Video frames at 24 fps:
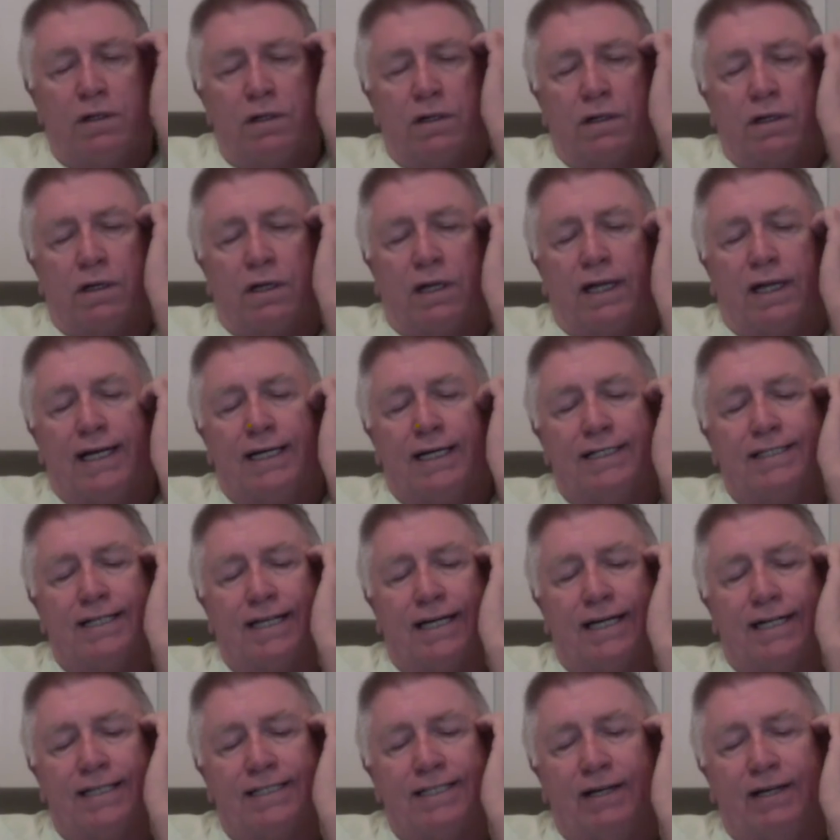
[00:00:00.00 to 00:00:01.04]
clients
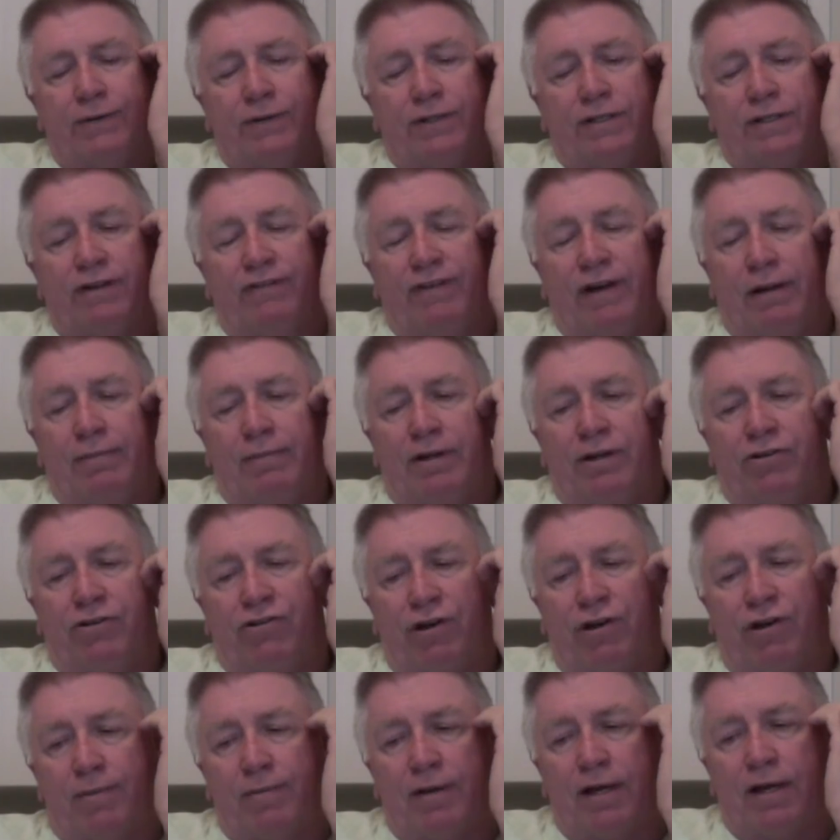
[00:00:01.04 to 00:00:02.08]
I see with developmental
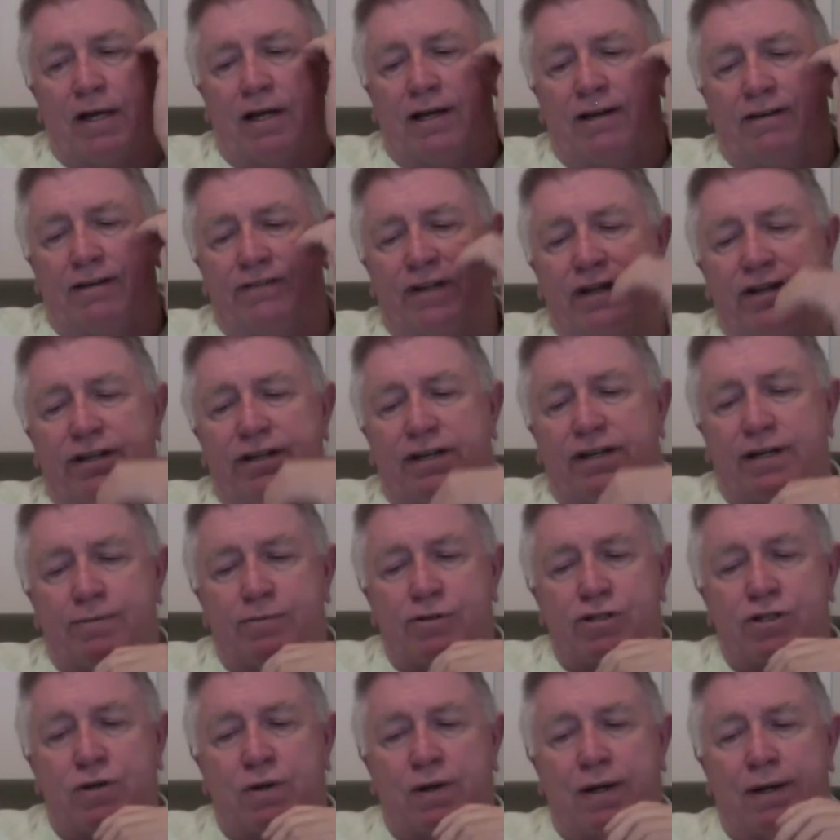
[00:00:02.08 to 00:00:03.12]
trauma oftentimes
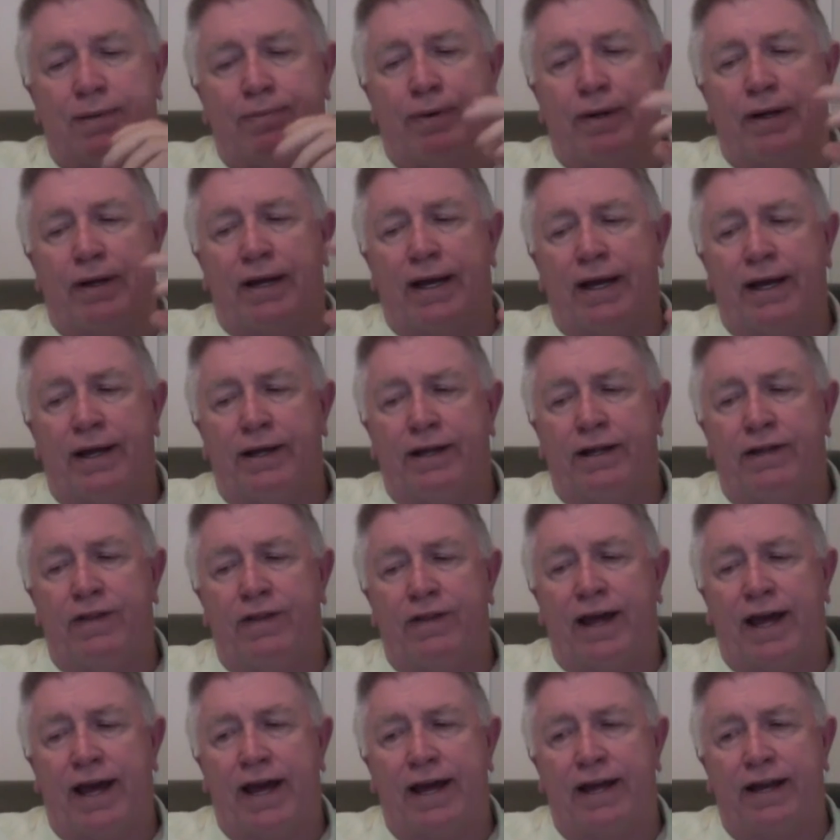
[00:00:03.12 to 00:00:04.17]
show up, and in
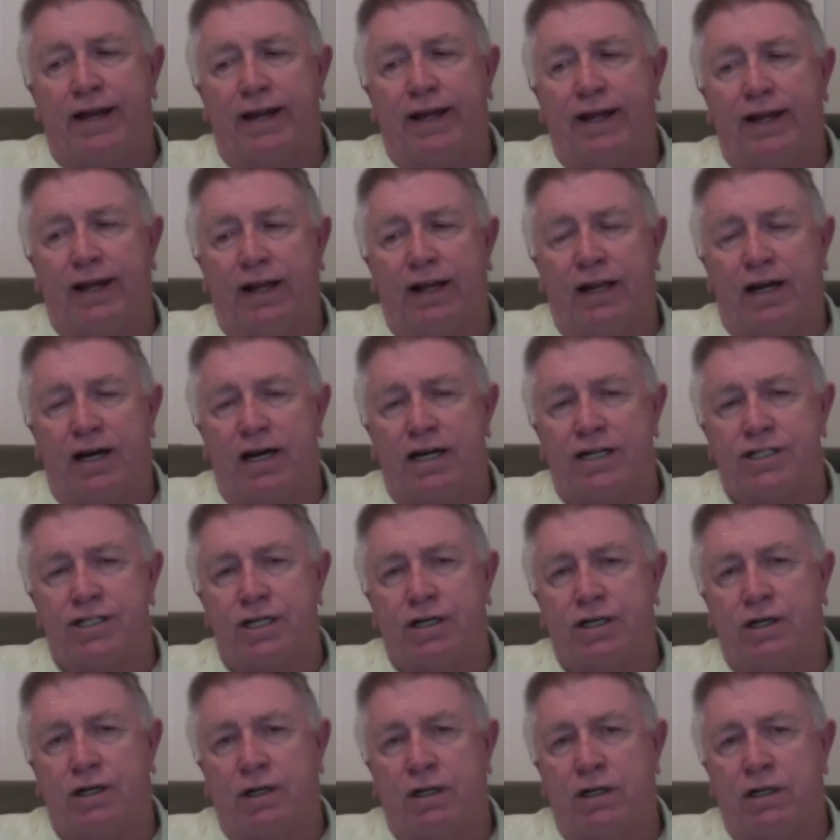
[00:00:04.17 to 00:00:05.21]
that
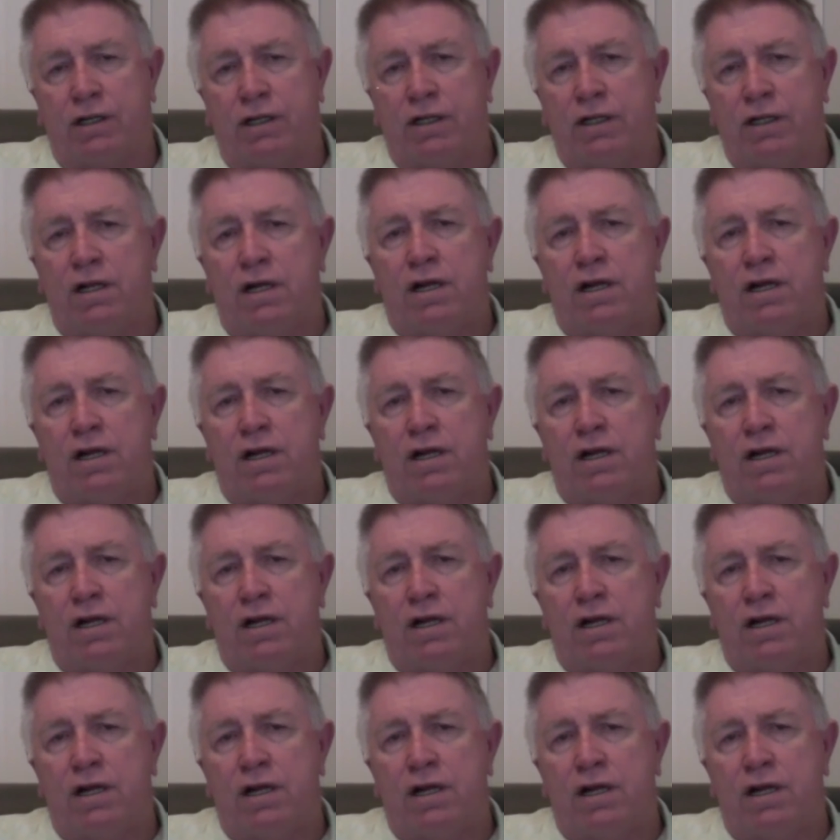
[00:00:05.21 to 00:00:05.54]
illogical,